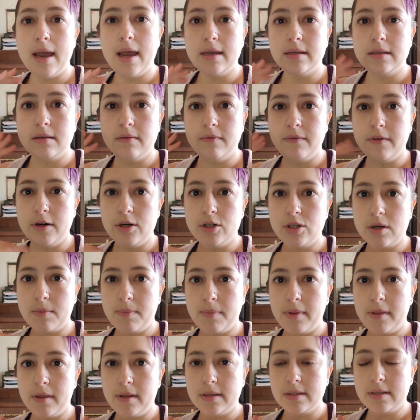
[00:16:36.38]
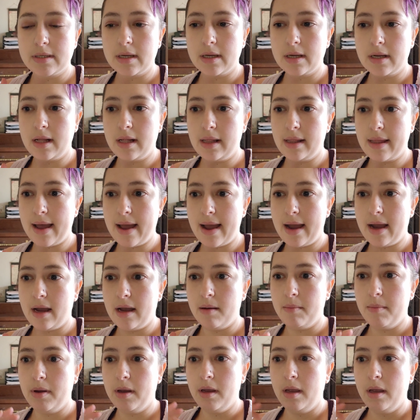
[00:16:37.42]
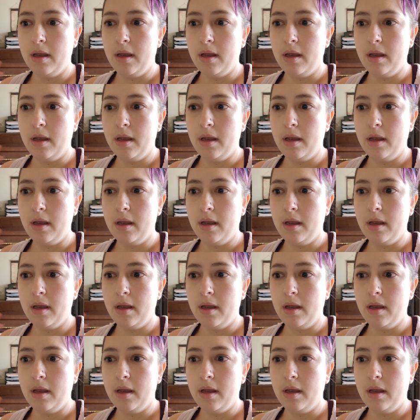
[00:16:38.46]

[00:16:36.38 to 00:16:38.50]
has to finish up this collab,